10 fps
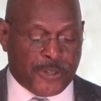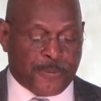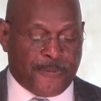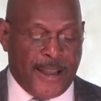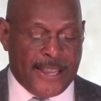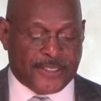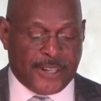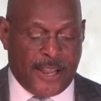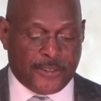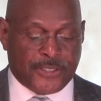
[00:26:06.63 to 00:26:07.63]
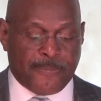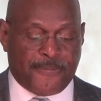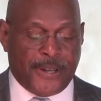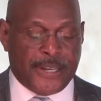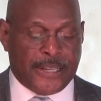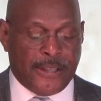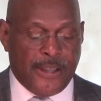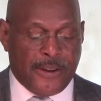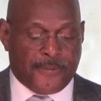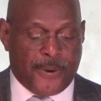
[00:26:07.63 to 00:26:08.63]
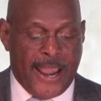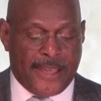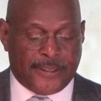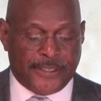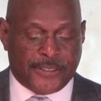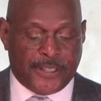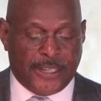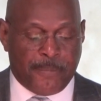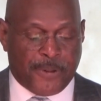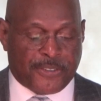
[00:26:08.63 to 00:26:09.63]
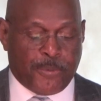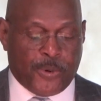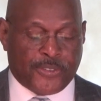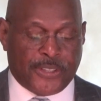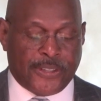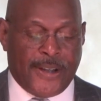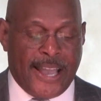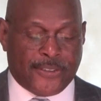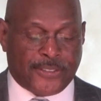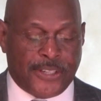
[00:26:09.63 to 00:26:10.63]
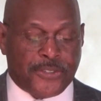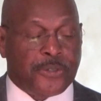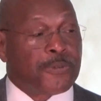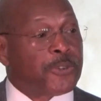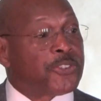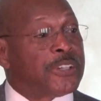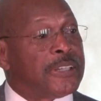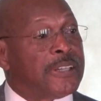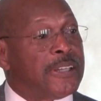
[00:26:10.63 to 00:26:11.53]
which provides scholarship funding for athletes in Olympic sports at the Ohio State University.